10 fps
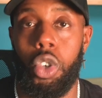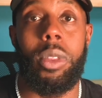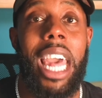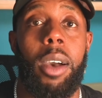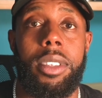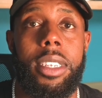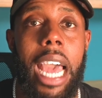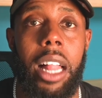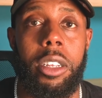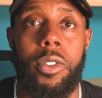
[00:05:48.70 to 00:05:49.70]

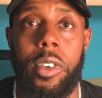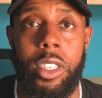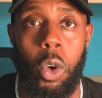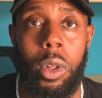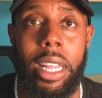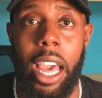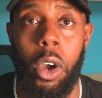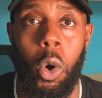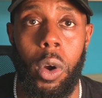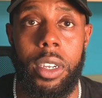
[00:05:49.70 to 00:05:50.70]
$2,000 for this
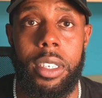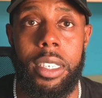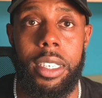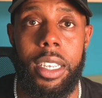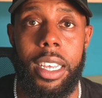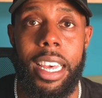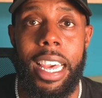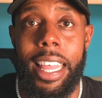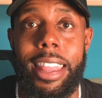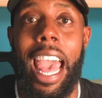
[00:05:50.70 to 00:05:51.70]
online course,
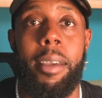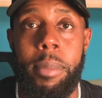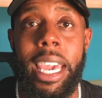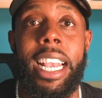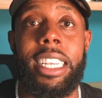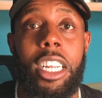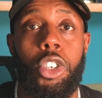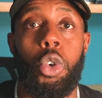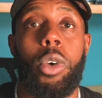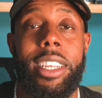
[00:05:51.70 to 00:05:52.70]
that means
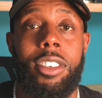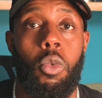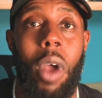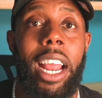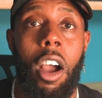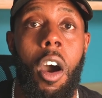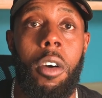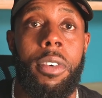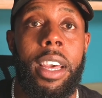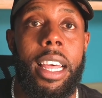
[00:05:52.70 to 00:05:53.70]
that you get to write
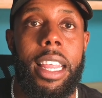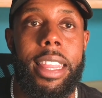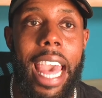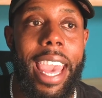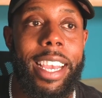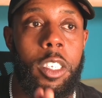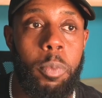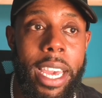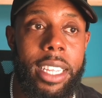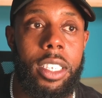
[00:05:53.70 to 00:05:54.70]
off that
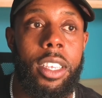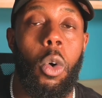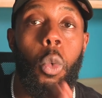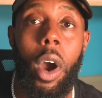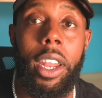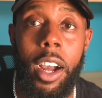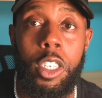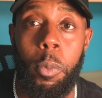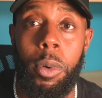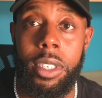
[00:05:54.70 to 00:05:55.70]
expense
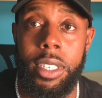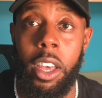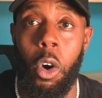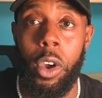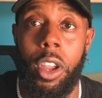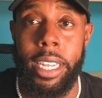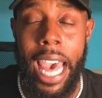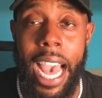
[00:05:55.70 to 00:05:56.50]
100% on your